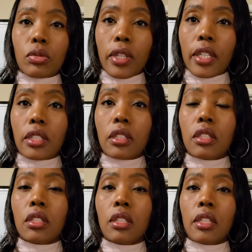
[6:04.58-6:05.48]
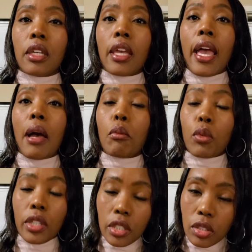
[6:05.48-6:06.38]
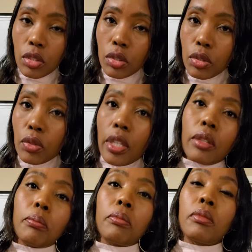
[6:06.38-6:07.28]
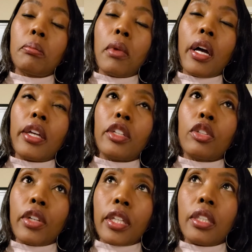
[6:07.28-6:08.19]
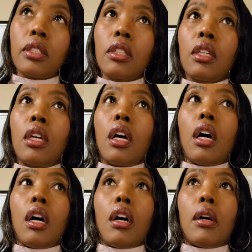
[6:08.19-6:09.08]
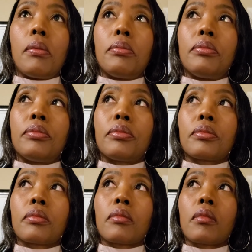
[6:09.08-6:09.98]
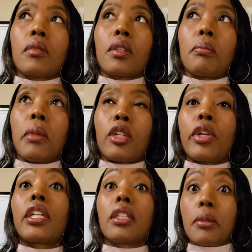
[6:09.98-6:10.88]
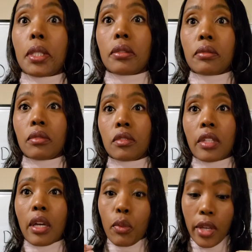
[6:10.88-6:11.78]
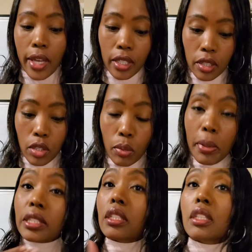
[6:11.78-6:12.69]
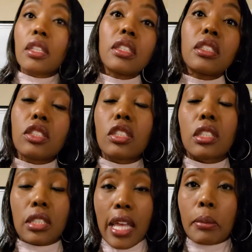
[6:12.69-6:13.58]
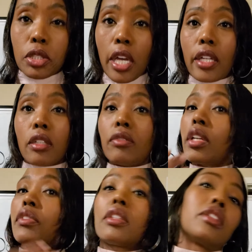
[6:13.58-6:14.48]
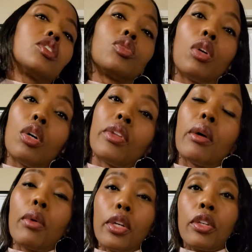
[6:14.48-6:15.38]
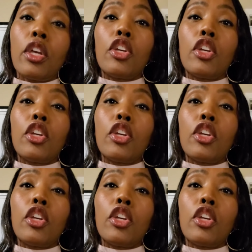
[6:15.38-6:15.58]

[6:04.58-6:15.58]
rate, when it's due, and my credit limit. That way I can know. Basically, this is just a snapshot of everything that you owe. That way